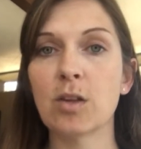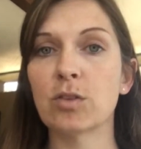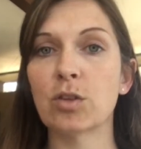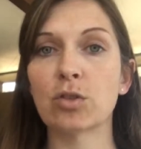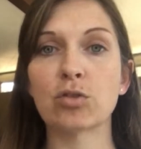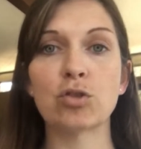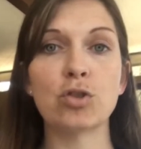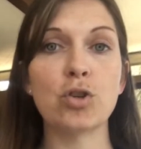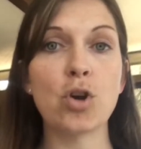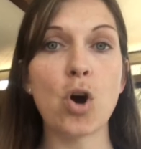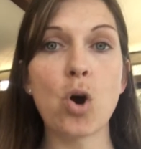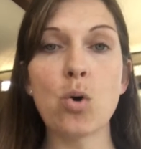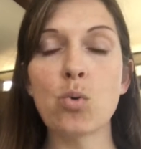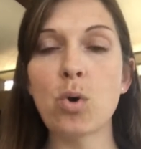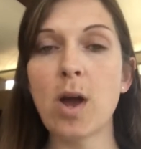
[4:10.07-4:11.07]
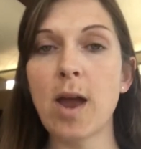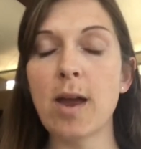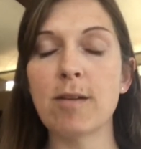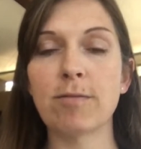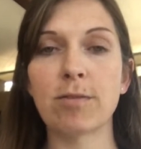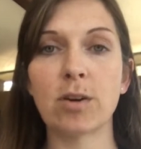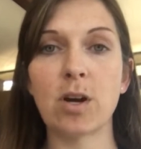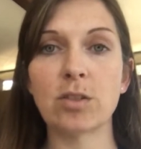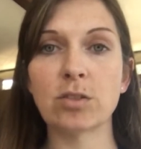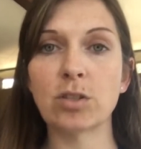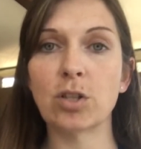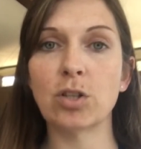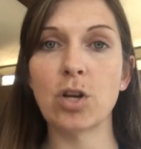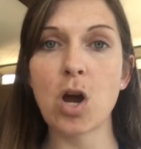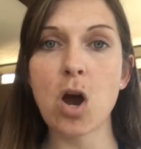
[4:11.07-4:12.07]
There's no way for us to
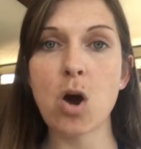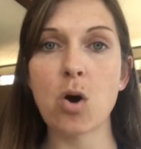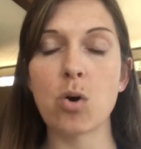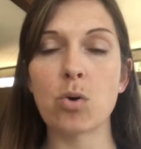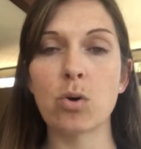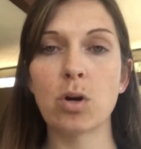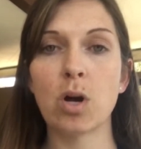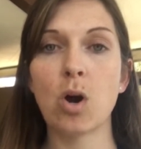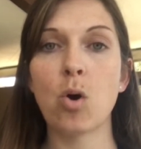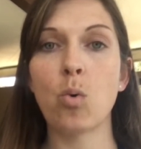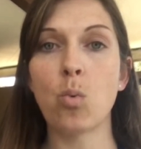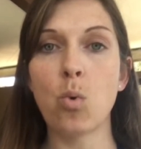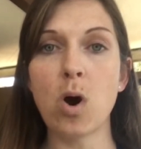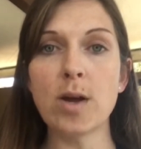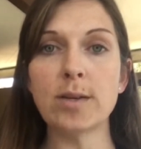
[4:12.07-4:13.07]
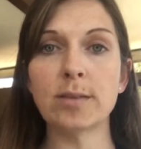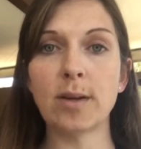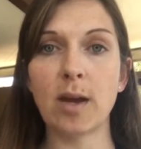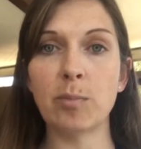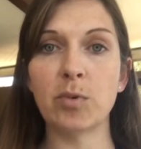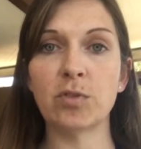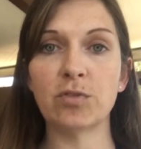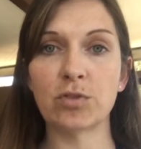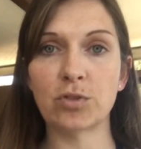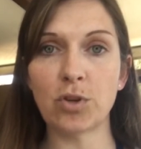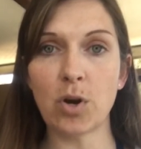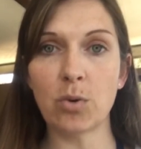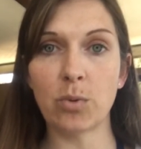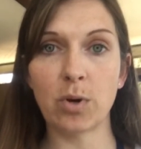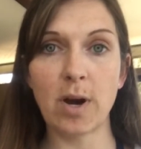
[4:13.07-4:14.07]
know what type of
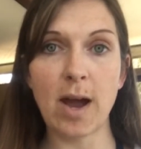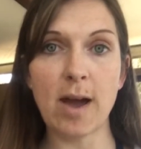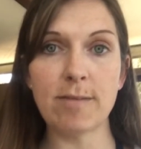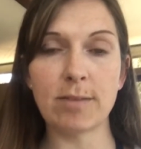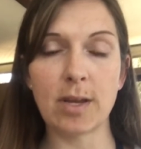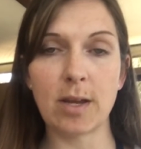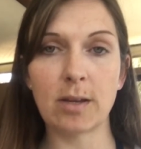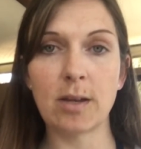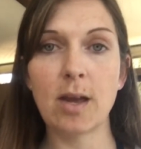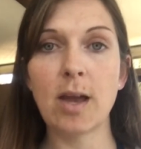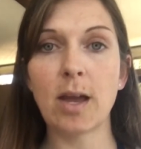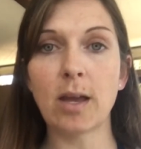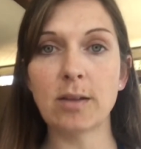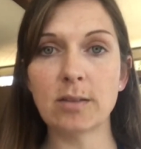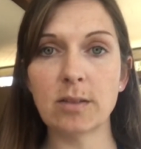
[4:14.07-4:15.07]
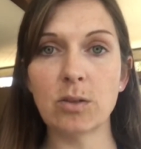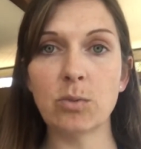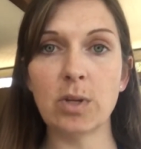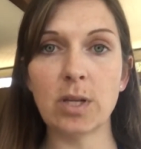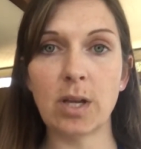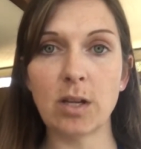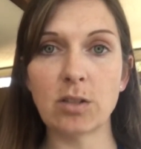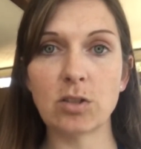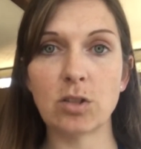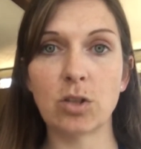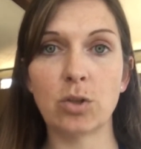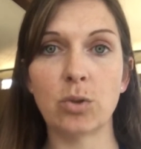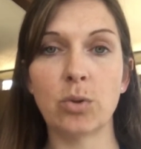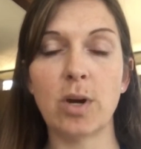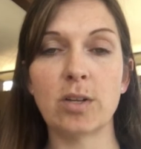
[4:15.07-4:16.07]
stroke we're having until we get
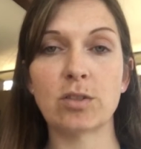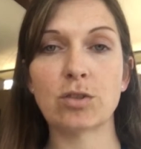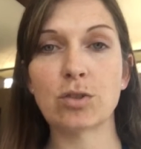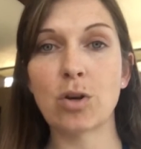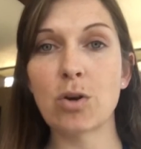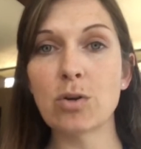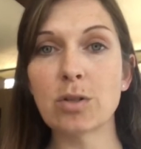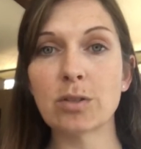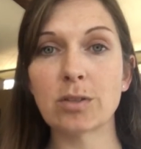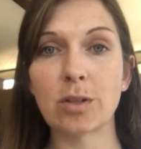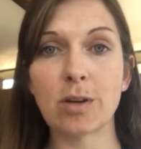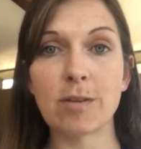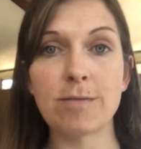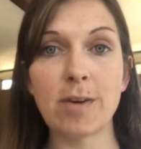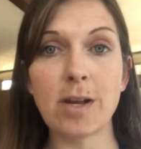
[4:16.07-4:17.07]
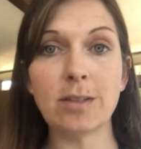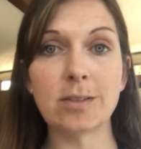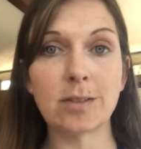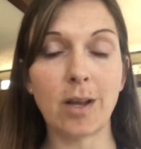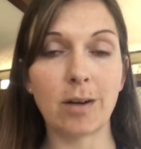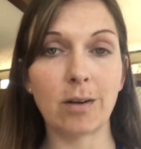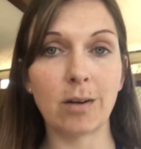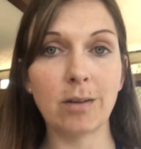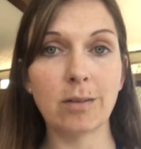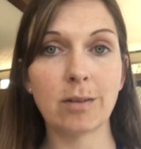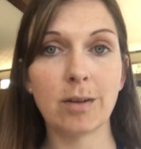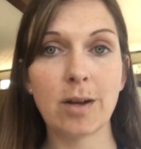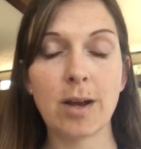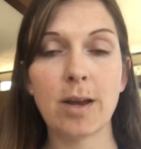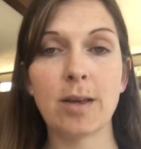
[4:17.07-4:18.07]
to a stroke certified center
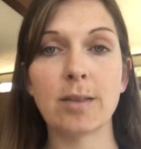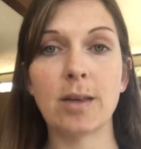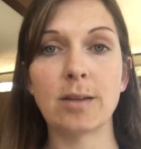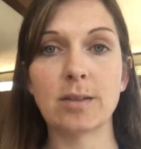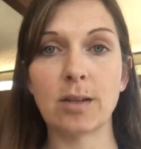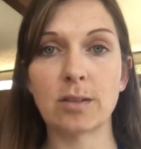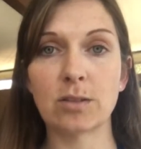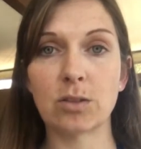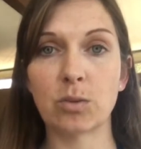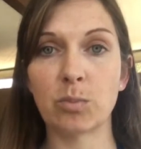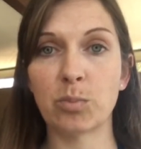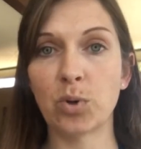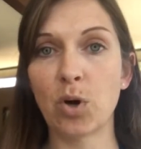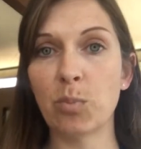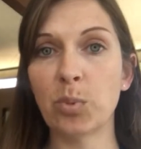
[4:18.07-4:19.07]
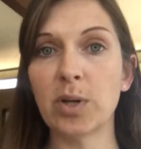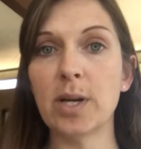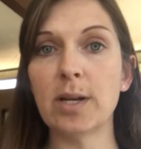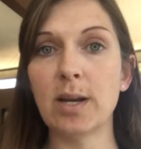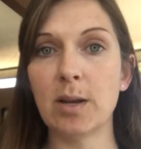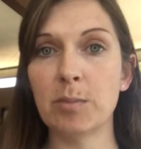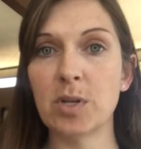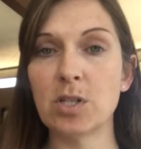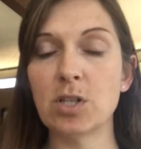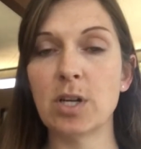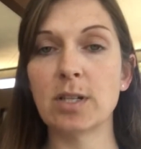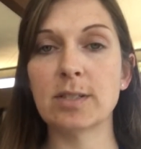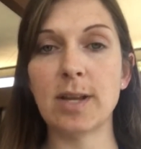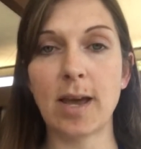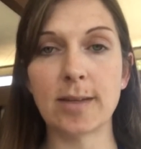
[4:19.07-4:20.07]
that does the appropriate
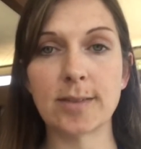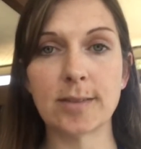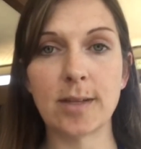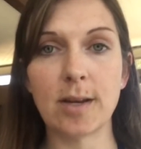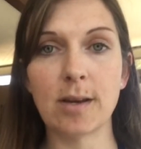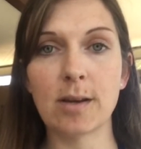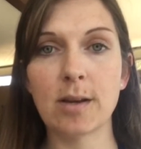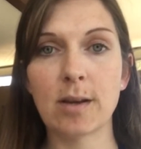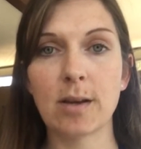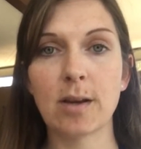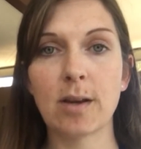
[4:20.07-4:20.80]
imaging testing